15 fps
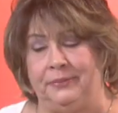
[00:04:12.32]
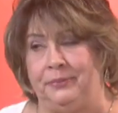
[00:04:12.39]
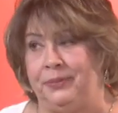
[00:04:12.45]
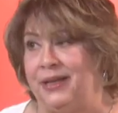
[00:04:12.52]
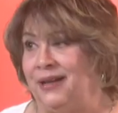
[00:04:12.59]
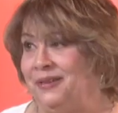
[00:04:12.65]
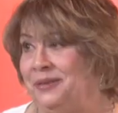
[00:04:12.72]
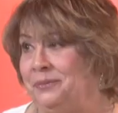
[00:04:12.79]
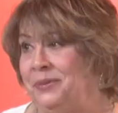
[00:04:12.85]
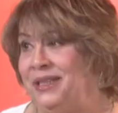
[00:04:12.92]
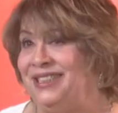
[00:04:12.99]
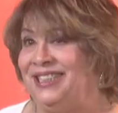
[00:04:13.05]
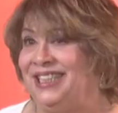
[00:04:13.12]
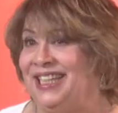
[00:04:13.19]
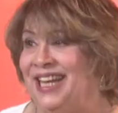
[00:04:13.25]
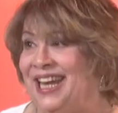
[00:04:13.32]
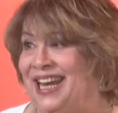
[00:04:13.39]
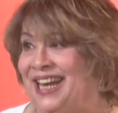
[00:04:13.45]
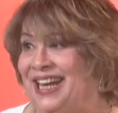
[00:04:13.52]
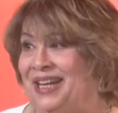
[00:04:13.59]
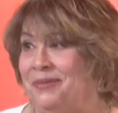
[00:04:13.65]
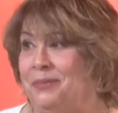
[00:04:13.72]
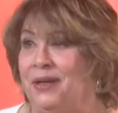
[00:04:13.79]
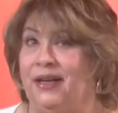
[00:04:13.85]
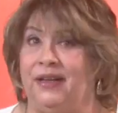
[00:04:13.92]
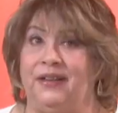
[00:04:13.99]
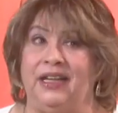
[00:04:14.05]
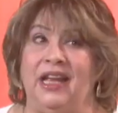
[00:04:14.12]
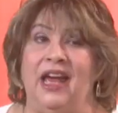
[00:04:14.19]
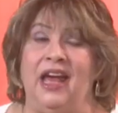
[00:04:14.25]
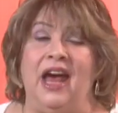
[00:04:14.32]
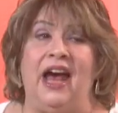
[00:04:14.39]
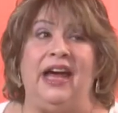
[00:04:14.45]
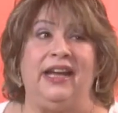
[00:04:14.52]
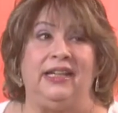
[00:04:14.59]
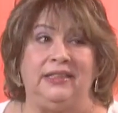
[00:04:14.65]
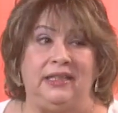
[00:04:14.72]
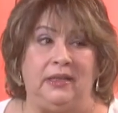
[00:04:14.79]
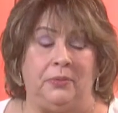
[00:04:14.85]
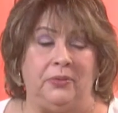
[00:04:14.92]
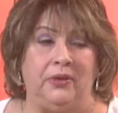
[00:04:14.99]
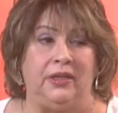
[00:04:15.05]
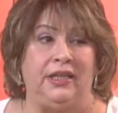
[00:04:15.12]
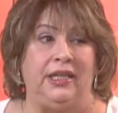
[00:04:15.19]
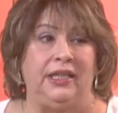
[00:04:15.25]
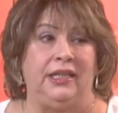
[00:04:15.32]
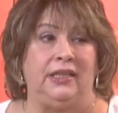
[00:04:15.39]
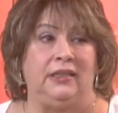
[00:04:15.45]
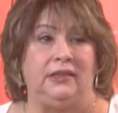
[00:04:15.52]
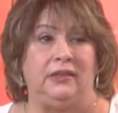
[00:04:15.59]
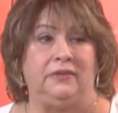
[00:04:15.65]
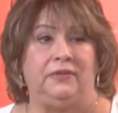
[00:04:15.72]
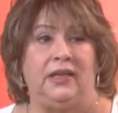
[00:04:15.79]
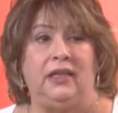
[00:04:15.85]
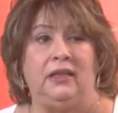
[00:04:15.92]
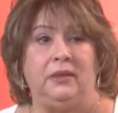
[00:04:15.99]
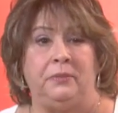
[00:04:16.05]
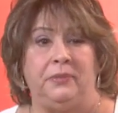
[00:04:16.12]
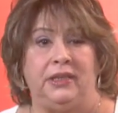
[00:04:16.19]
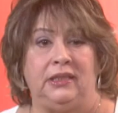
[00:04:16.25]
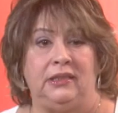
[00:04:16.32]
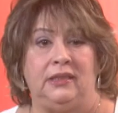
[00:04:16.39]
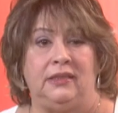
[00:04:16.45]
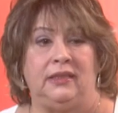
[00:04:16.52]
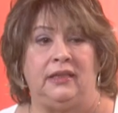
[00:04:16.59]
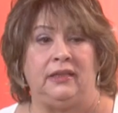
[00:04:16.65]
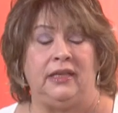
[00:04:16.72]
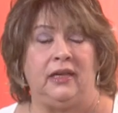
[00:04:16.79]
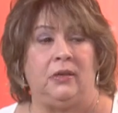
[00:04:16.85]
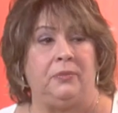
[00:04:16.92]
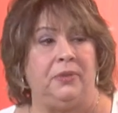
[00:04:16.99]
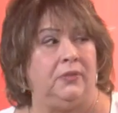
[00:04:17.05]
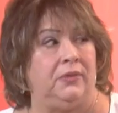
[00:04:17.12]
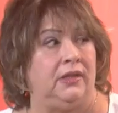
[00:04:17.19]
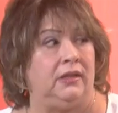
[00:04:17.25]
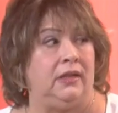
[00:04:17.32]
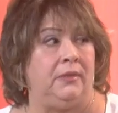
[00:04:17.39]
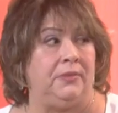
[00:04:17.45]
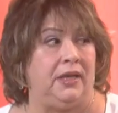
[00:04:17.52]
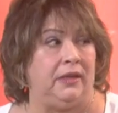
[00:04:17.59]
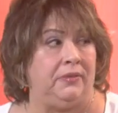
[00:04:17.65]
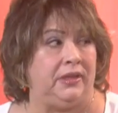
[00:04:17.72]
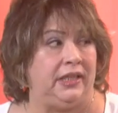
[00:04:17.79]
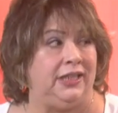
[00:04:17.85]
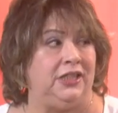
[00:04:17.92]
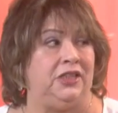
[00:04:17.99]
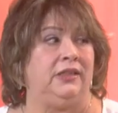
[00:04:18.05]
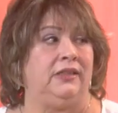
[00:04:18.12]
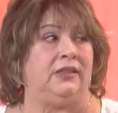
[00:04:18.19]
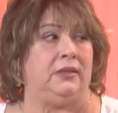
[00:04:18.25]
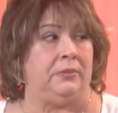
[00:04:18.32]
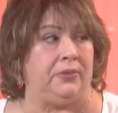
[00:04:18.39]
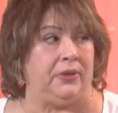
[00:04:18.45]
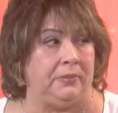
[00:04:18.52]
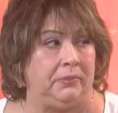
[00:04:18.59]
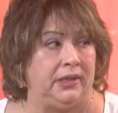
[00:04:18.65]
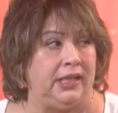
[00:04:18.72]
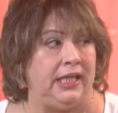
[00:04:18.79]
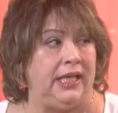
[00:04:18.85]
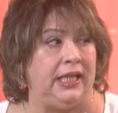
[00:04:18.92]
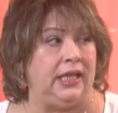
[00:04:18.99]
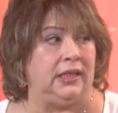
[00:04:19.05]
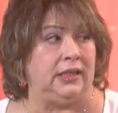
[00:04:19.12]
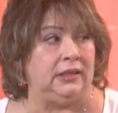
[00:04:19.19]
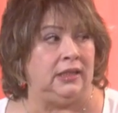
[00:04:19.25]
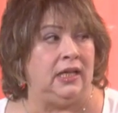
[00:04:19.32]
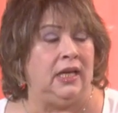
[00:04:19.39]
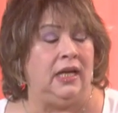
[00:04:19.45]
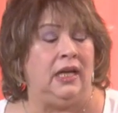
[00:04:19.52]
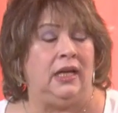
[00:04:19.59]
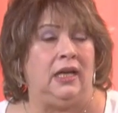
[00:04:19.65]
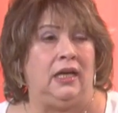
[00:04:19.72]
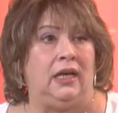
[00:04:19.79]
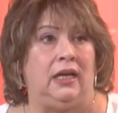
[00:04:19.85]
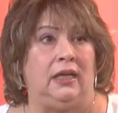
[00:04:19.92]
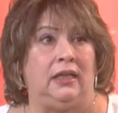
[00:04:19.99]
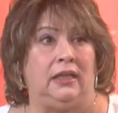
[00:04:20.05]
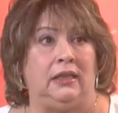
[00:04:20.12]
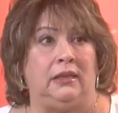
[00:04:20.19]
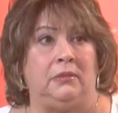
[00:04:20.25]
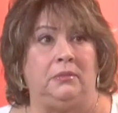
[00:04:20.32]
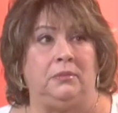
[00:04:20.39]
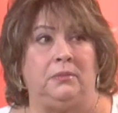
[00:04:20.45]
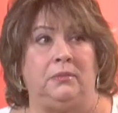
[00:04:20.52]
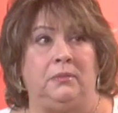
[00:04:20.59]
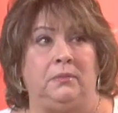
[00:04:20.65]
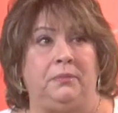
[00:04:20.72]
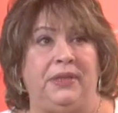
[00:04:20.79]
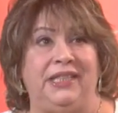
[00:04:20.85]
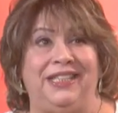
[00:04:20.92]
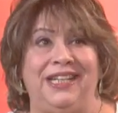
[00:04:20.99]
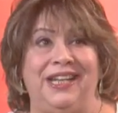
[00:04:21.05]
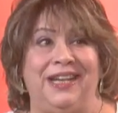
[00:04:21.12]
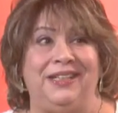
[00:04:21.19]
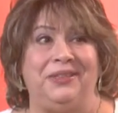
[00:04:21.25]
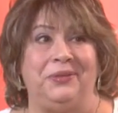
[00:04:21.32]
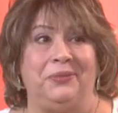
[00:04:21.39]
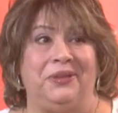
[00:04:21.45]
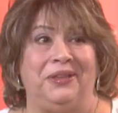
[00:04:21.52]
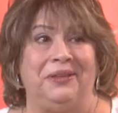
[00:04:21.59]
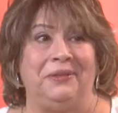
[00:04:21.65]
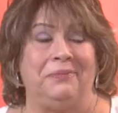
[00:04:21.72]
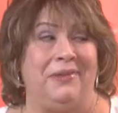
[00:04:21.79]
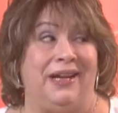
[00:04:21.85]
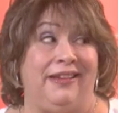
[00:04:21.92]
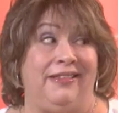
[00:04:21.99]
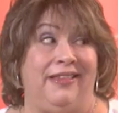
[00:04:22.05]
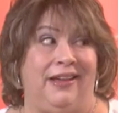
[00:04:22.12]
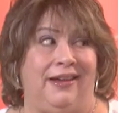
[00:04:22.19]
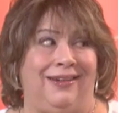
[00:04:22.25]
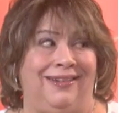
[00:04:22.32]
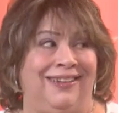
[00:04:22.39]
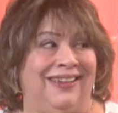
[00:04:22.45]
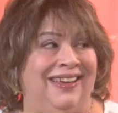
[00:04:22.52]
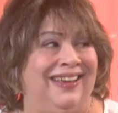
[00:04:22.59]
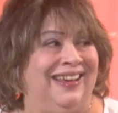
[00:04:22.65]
Parent PTA, parent. I ended up working in development and helping with alumni relations to bring money in. Um, PTAs were my thing.